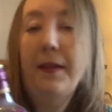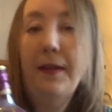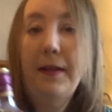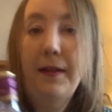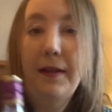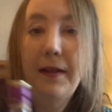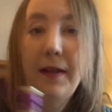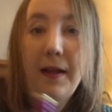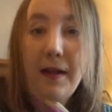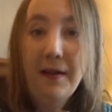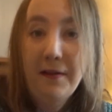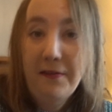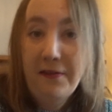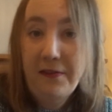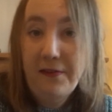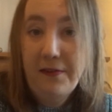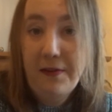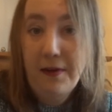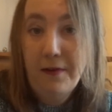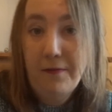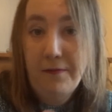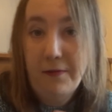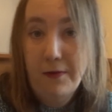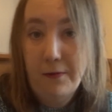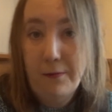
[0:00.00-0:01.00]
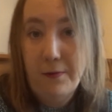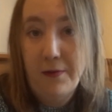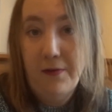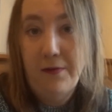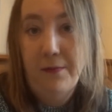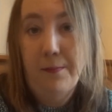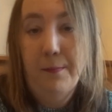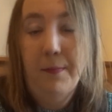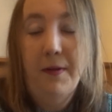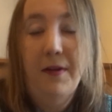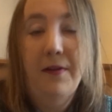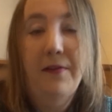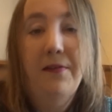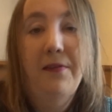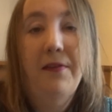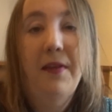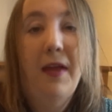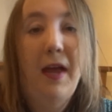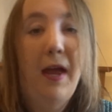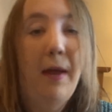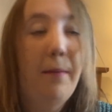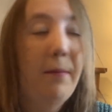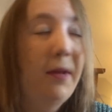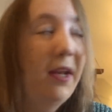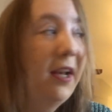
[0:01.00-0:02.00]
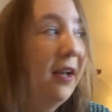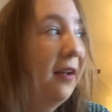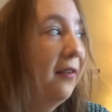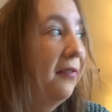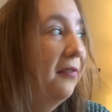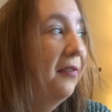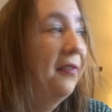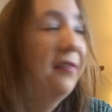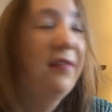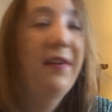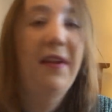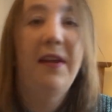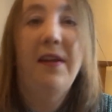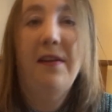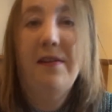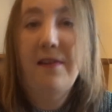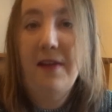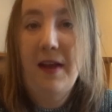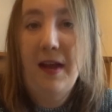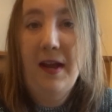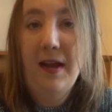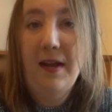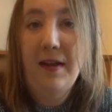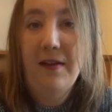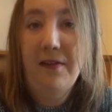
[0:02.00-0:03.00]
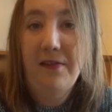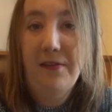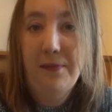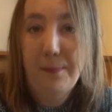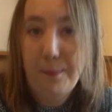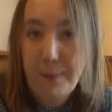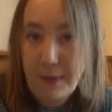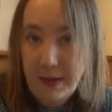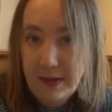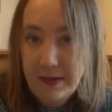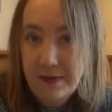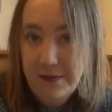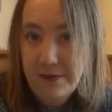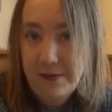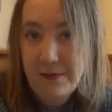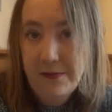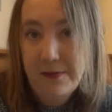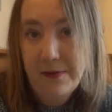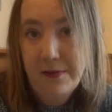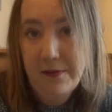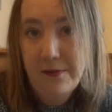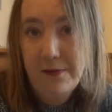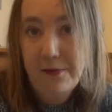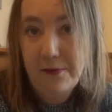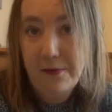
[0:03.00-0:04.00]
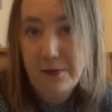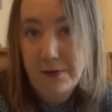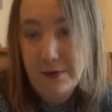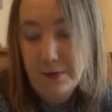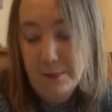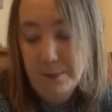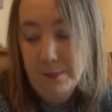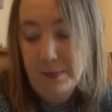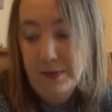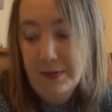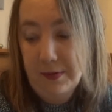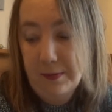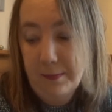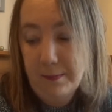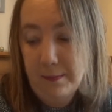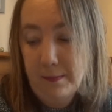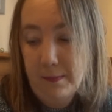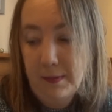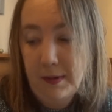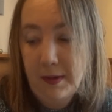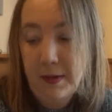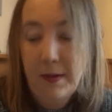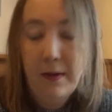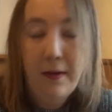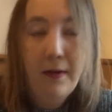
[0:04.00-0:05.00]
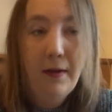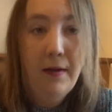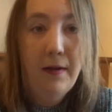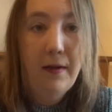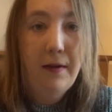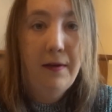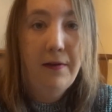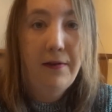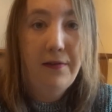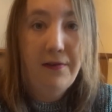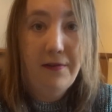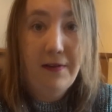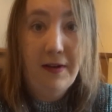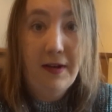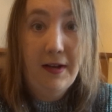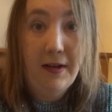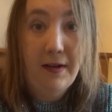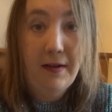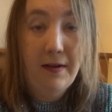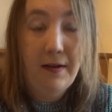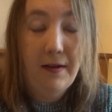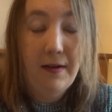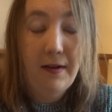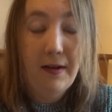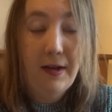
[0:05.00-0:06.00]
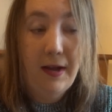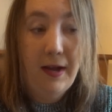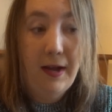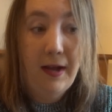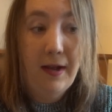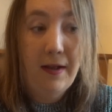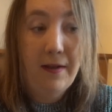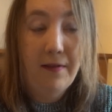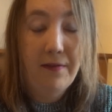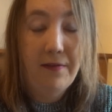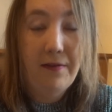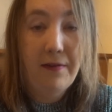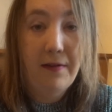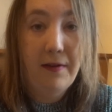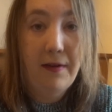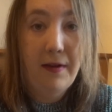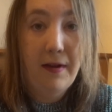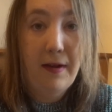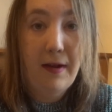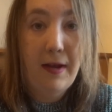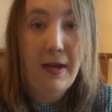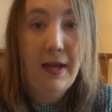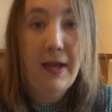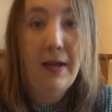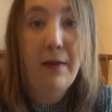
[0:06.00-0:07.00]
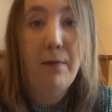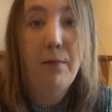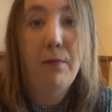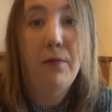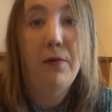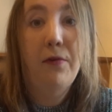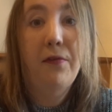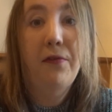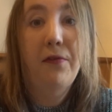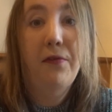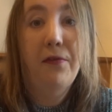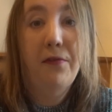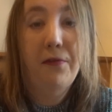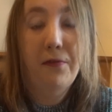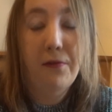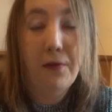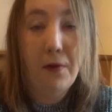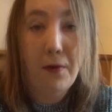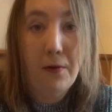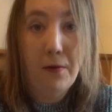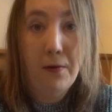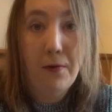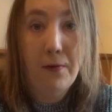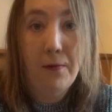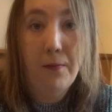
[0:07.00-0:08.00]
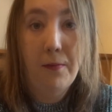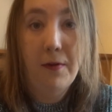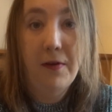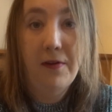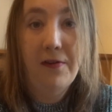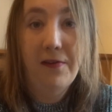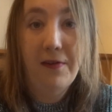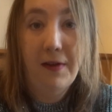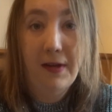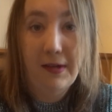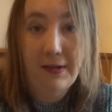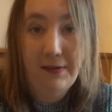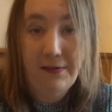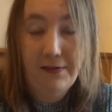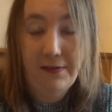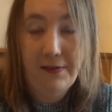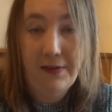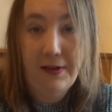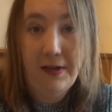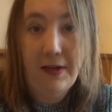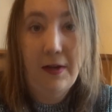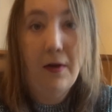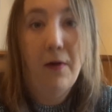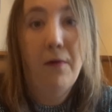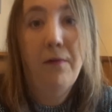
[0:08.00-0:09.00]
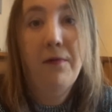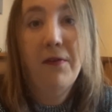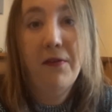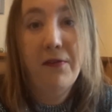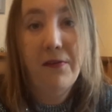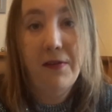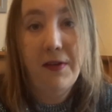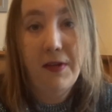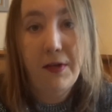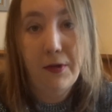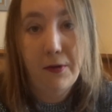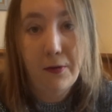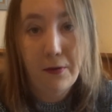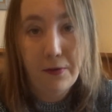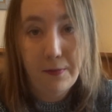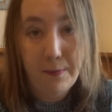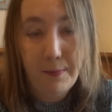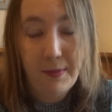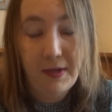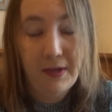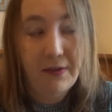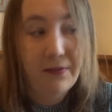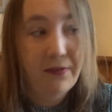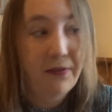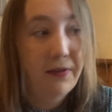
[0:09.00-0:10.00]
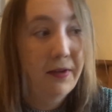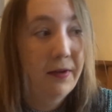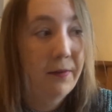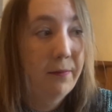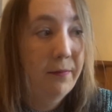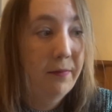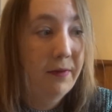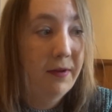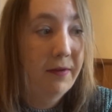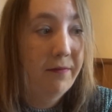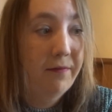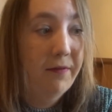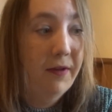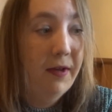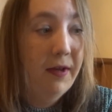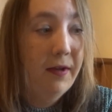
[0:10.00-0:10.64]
last year for Christmas, M&S did a spiced sugar plum gin, and it was so tasty. Obviously, you got to mix it with